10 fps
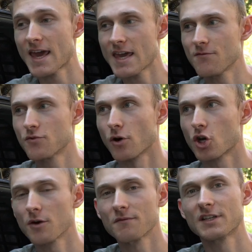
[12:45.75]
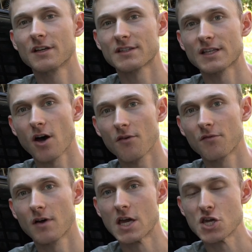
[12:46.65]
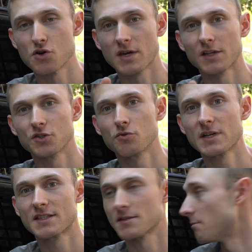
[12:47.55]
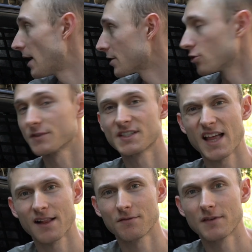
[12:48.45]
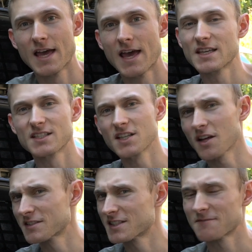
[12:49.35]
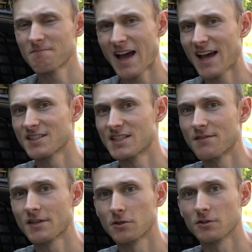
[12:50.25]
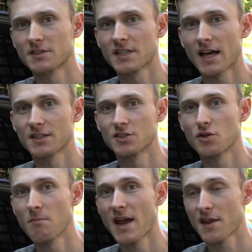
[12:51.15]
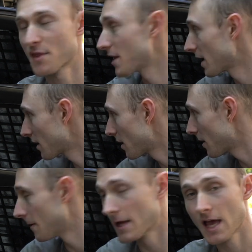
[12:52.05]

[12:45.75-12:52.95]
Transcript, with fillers: if you're confident enough you can do it by yourself It's not as difficult as you may think.